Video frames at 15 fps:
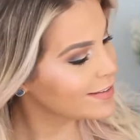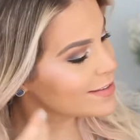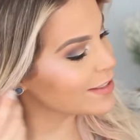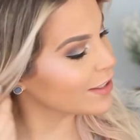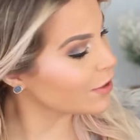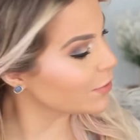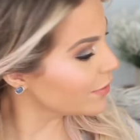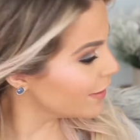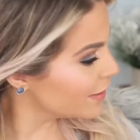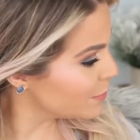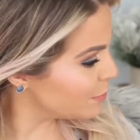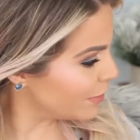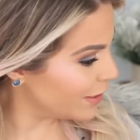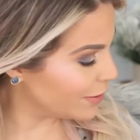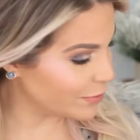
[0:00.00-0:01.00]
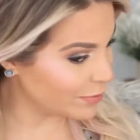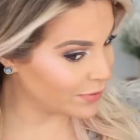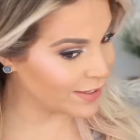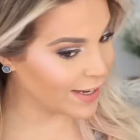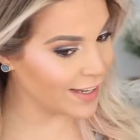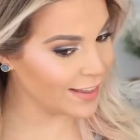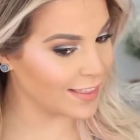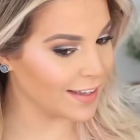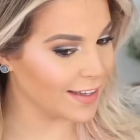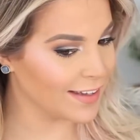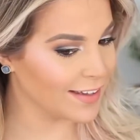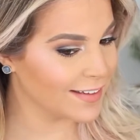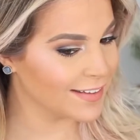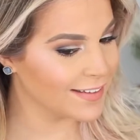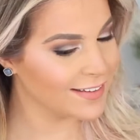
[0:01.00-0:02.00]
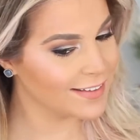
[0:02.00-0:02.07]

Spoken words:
So it looks pretty cool, I think.